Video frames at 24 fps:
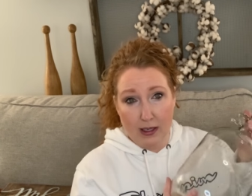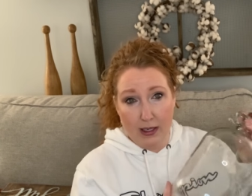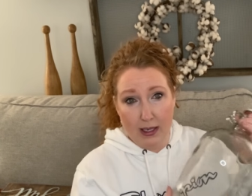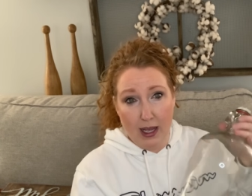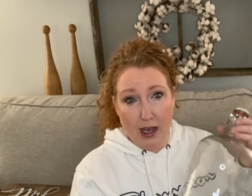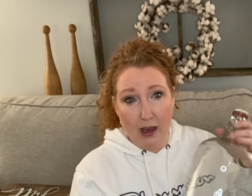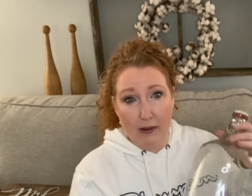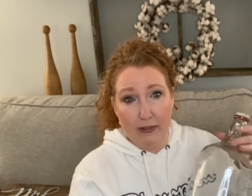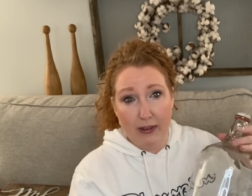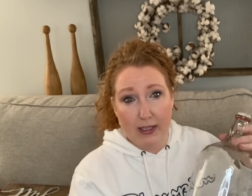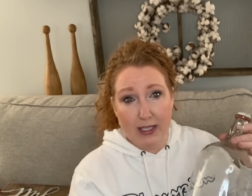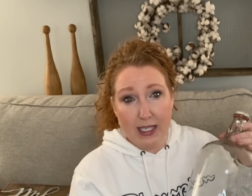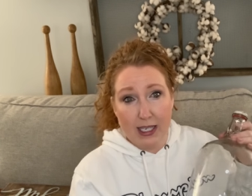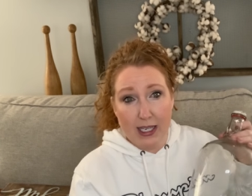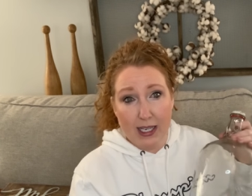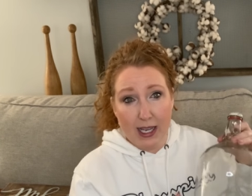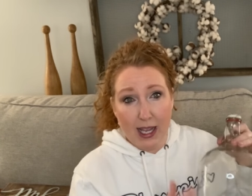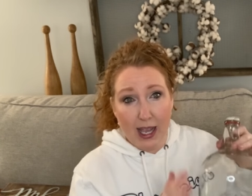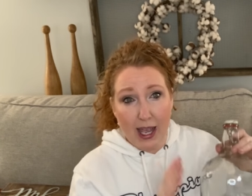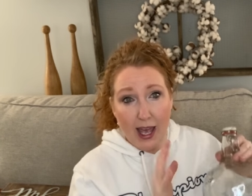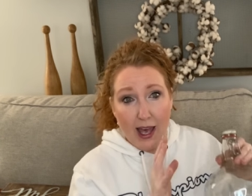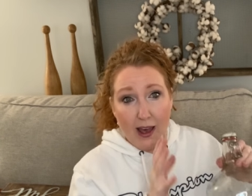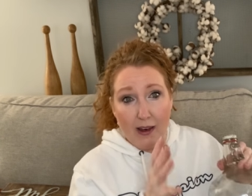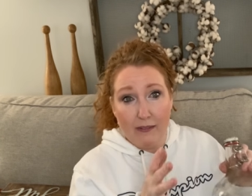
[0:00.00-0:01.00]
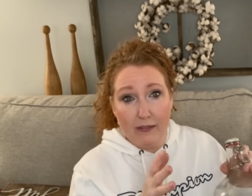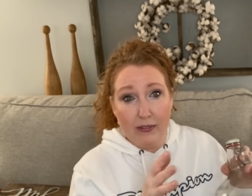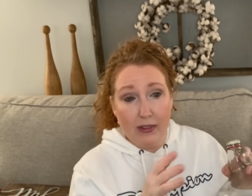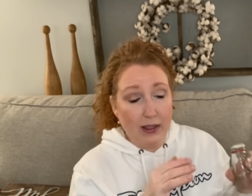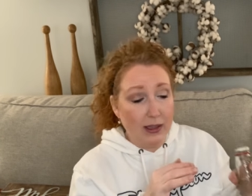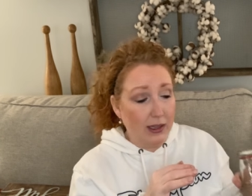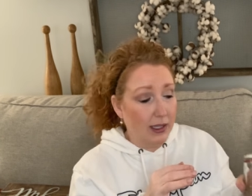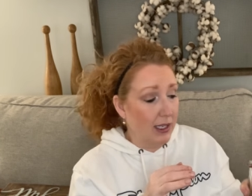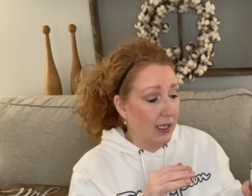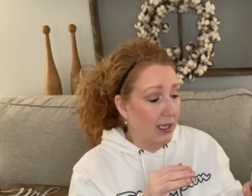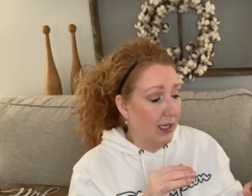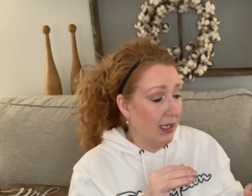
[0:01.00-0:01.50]
Now, if it didn't have the
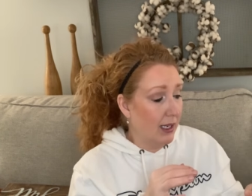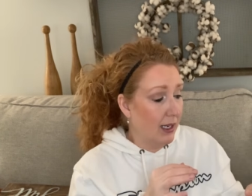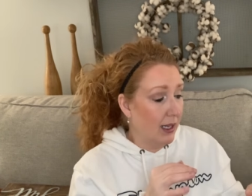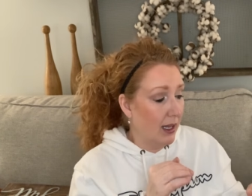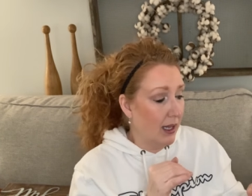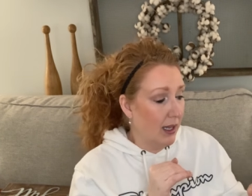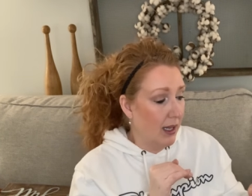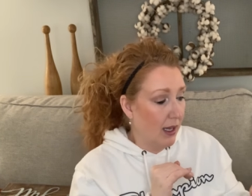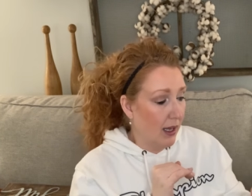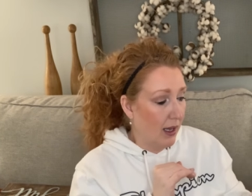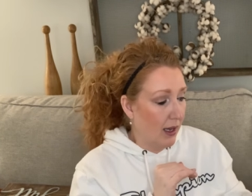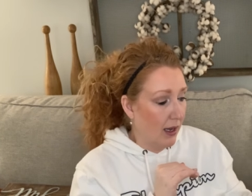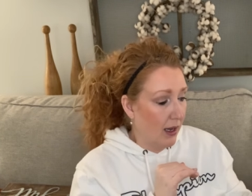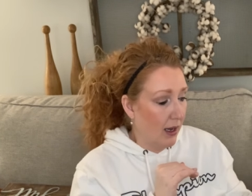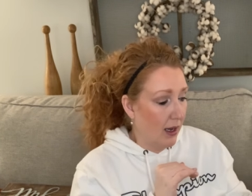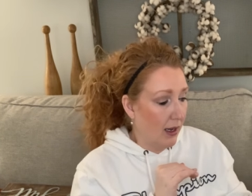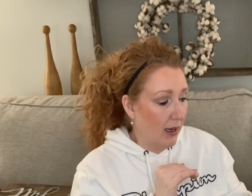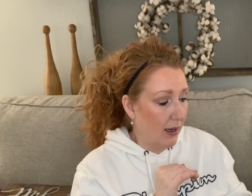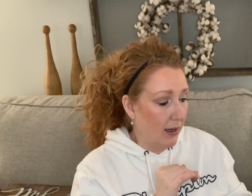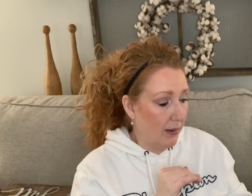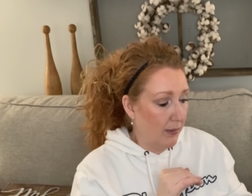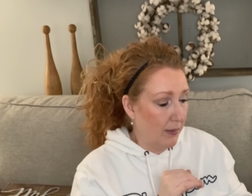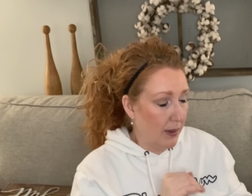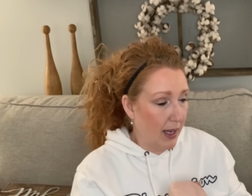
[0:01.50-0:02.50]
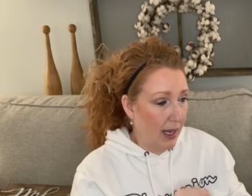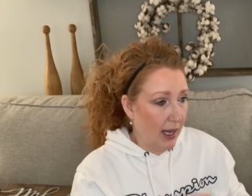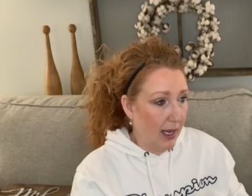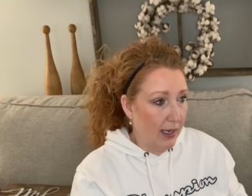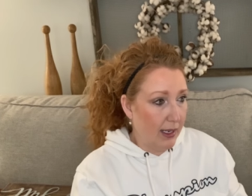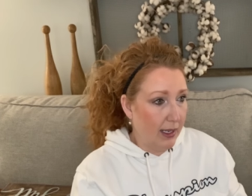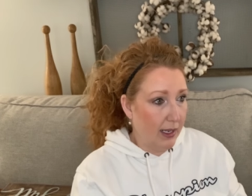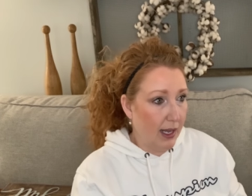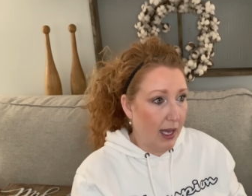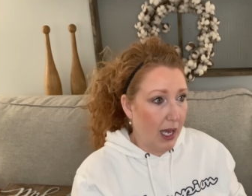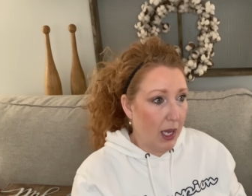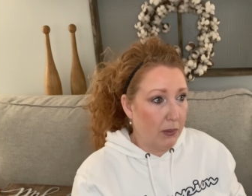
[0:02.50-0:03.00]
lid um, on
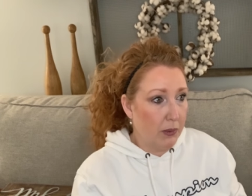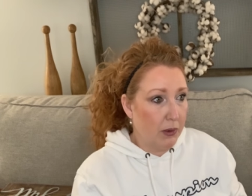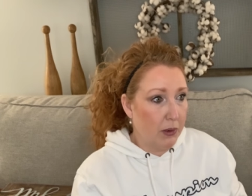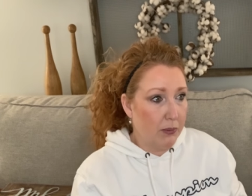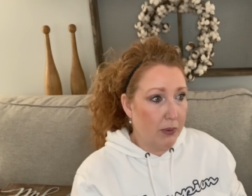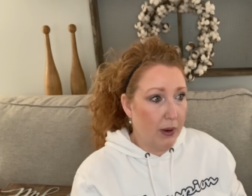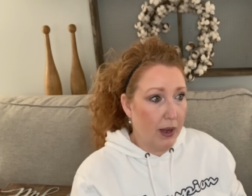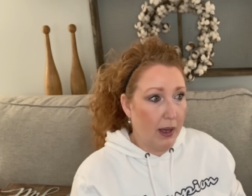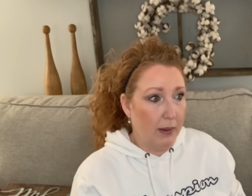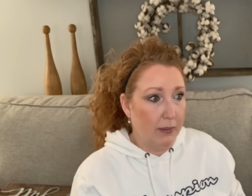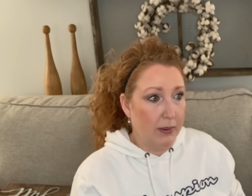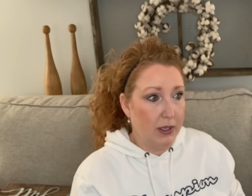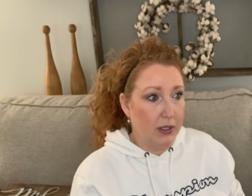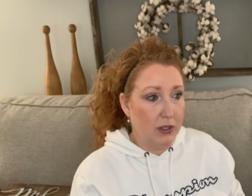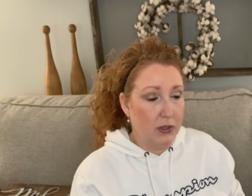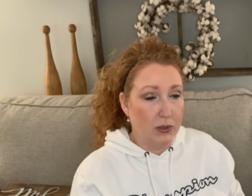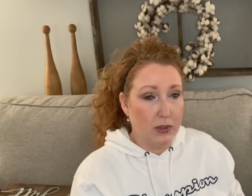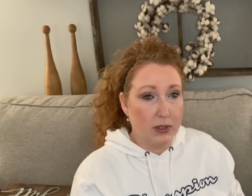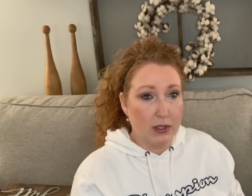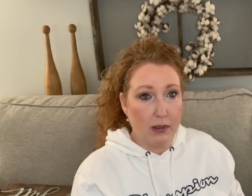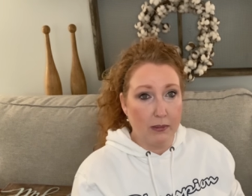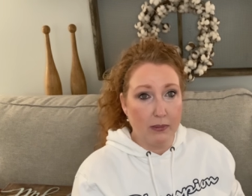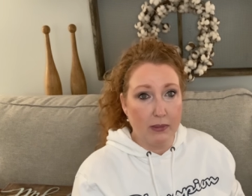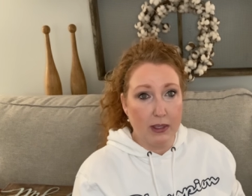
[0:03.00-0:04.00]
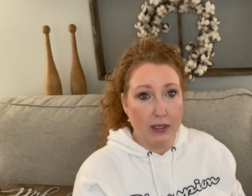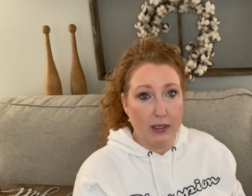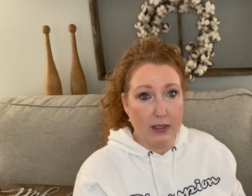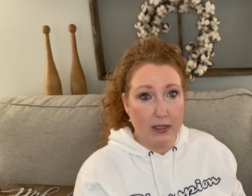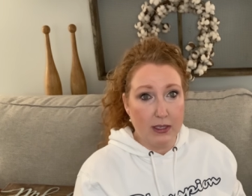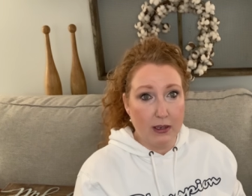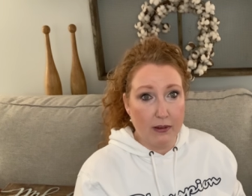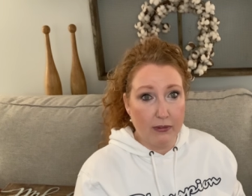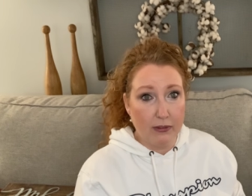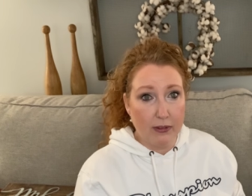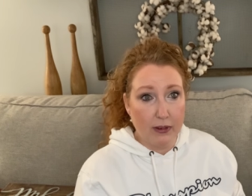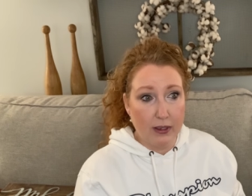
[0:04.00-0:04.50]
it, I would probably do something
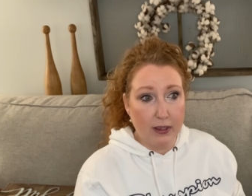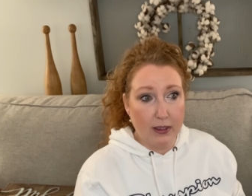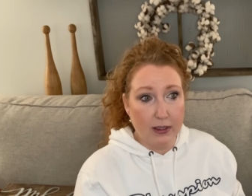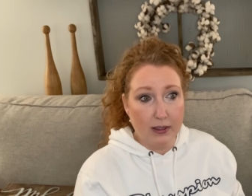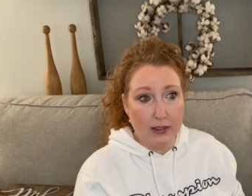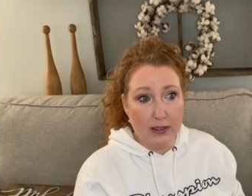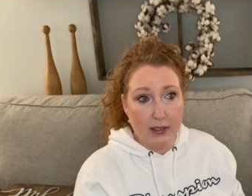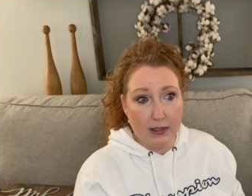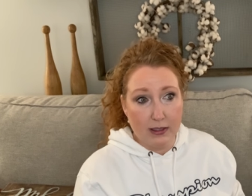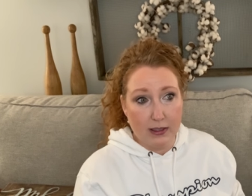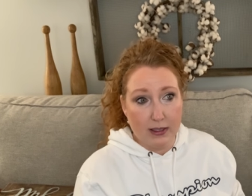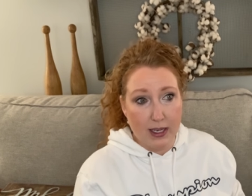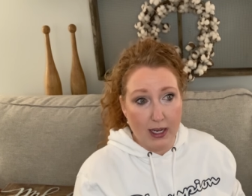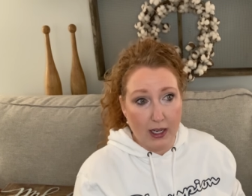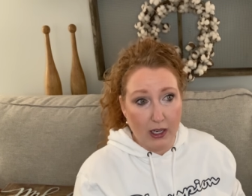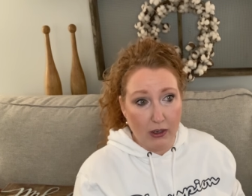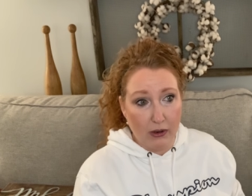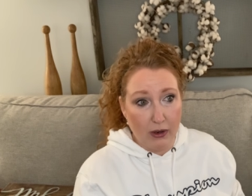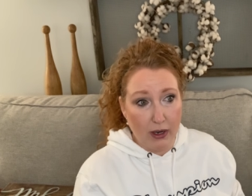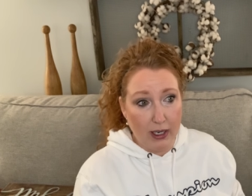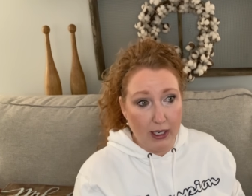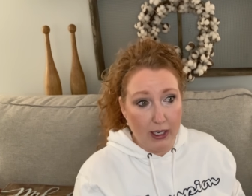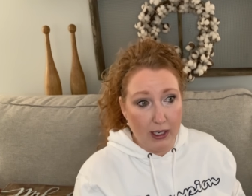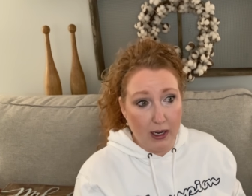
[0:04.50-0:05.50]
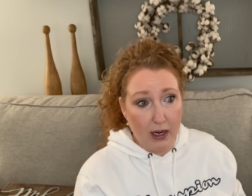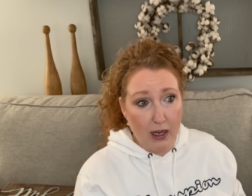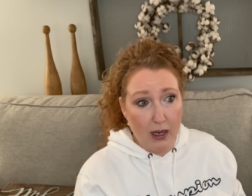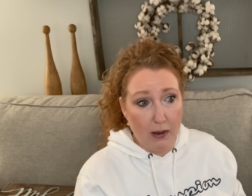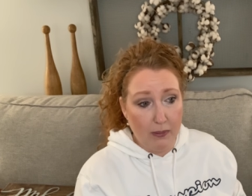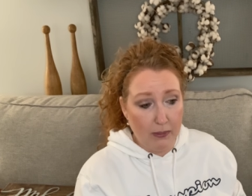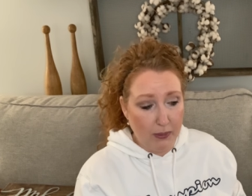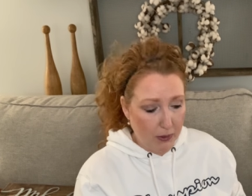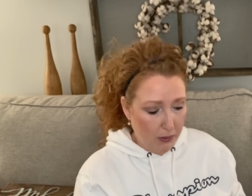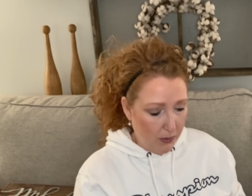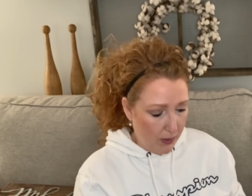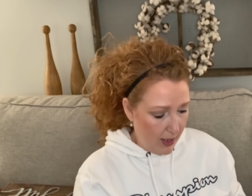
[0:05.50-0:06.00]
different and decorate it
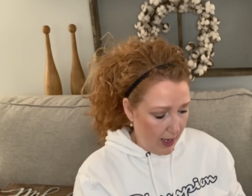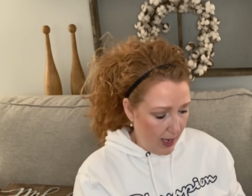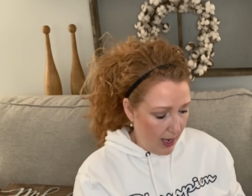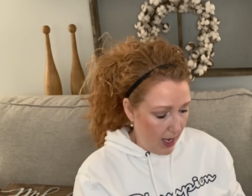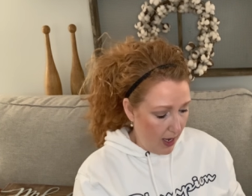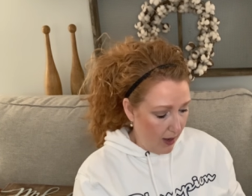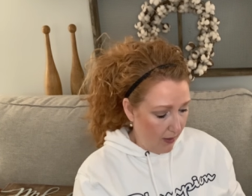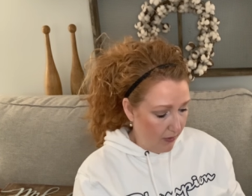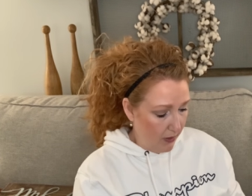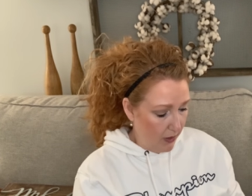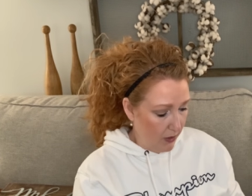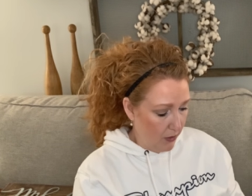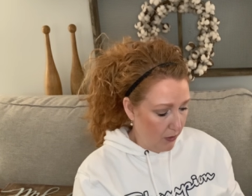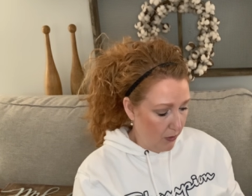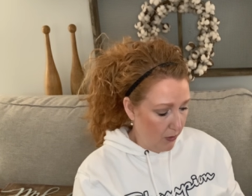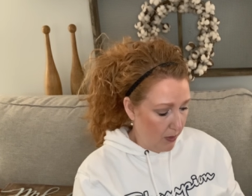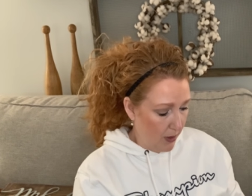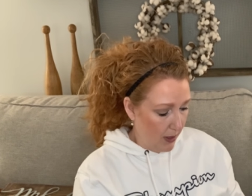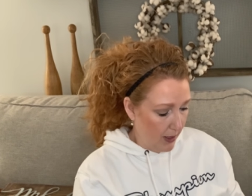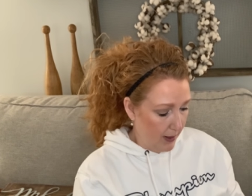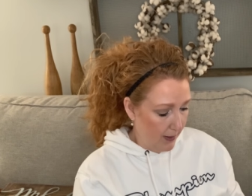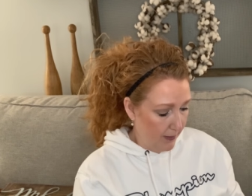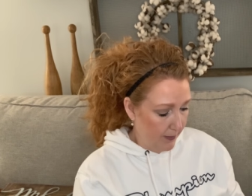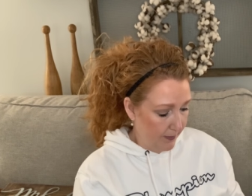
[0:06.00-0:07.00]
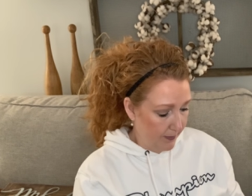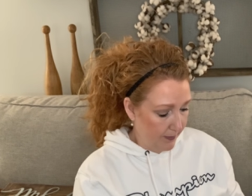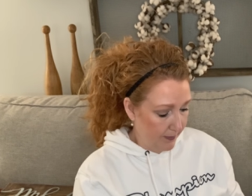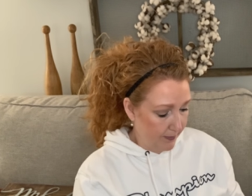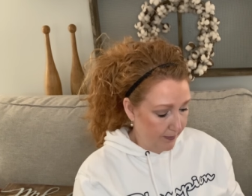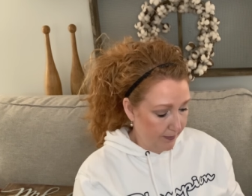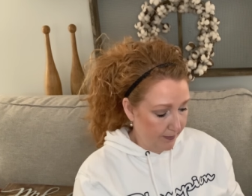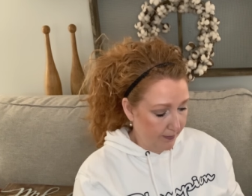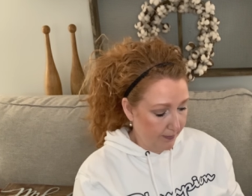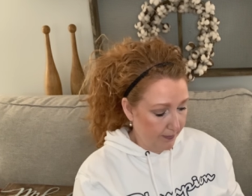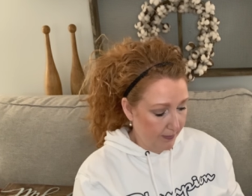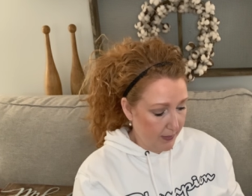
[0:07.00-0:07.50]
up or what have you, but
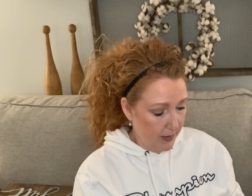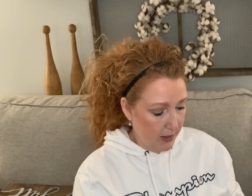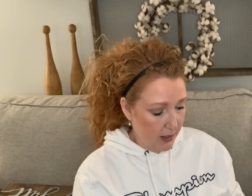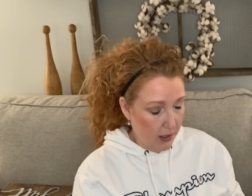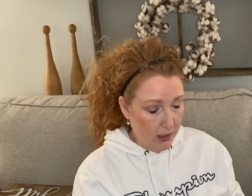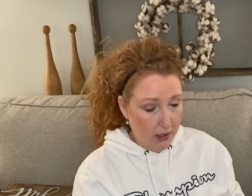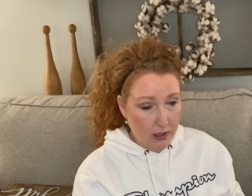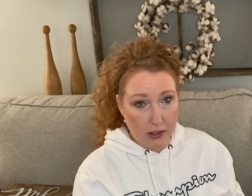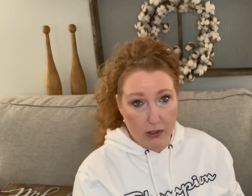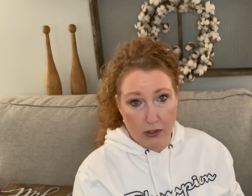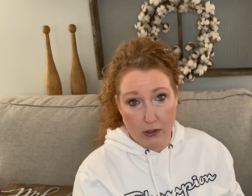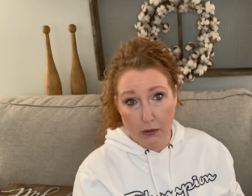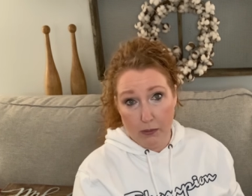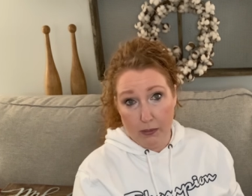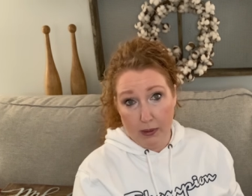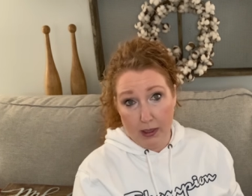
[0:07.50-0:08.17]
nope,